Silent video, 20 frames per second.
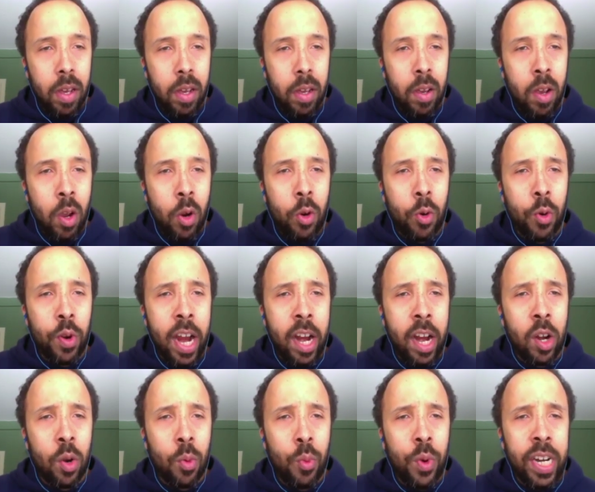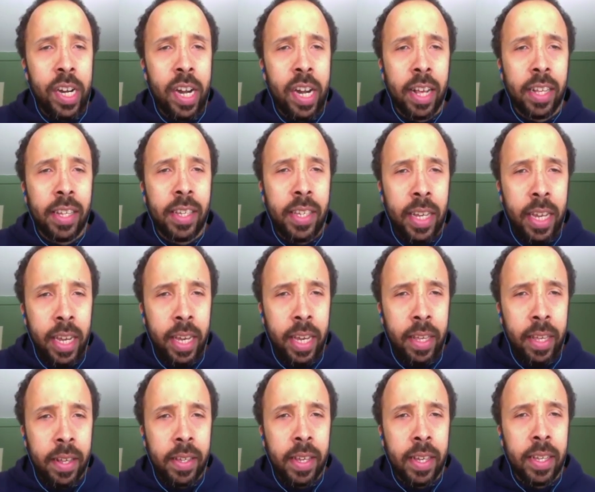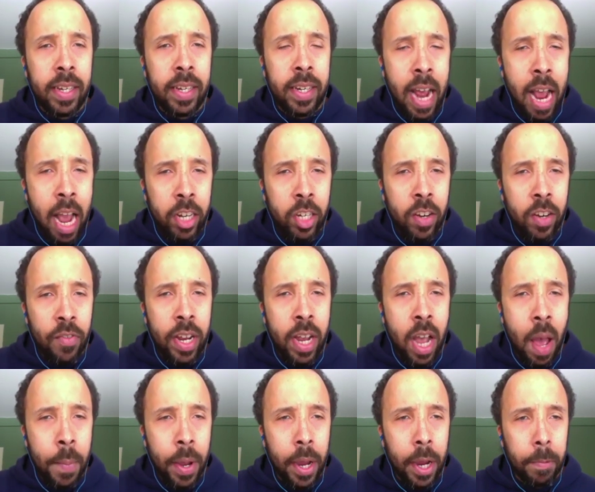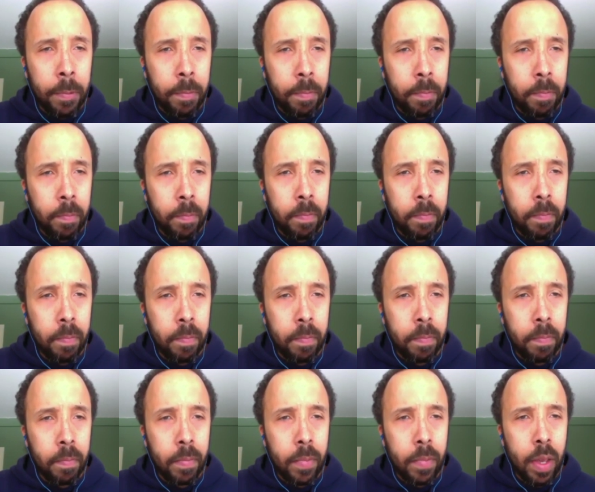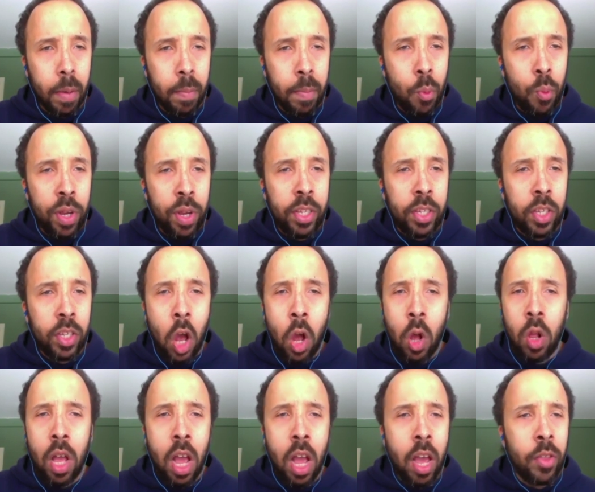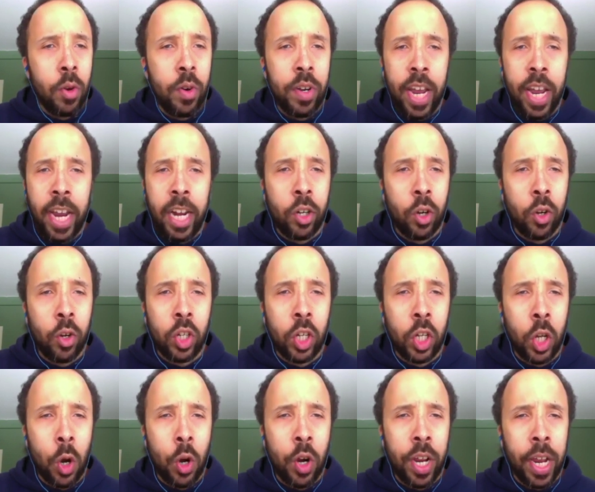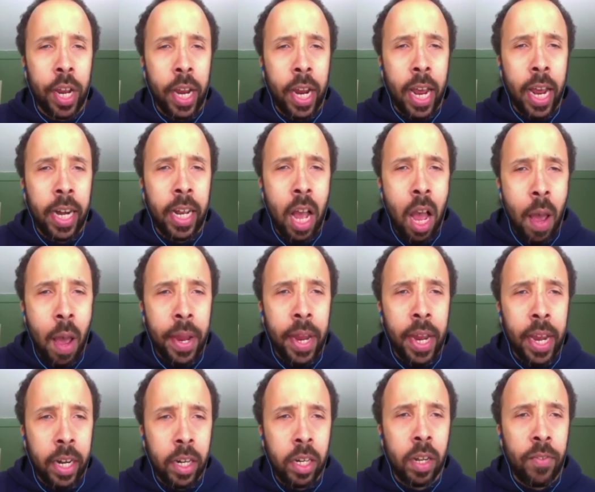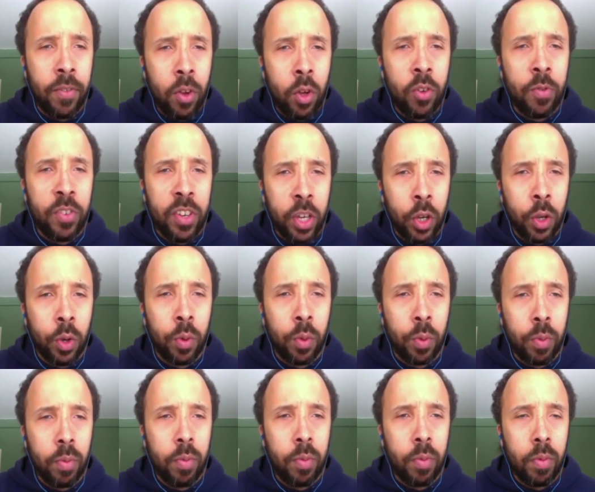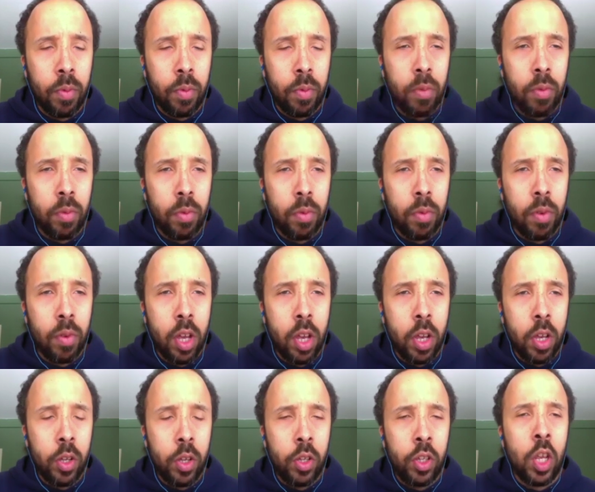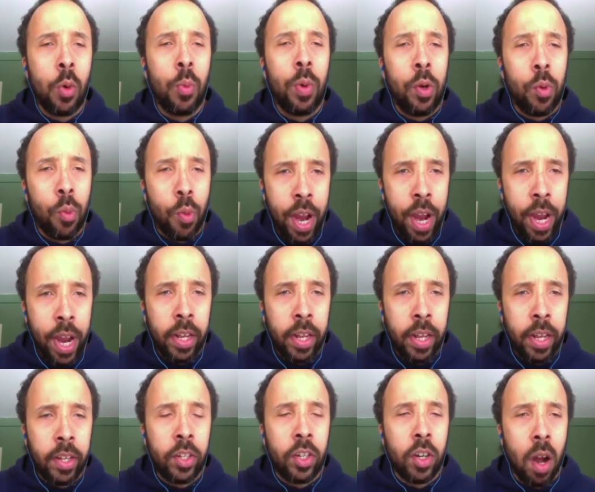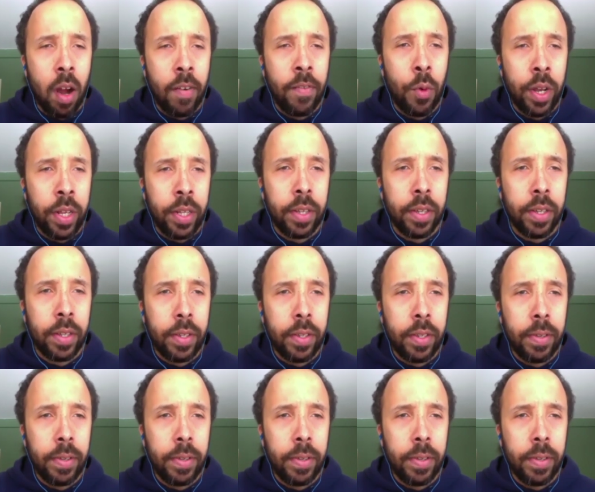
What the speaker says: O Creator, we did not see this catastrophe coming, but we saw other dangers lurking and coming into full view. So we raised our voices.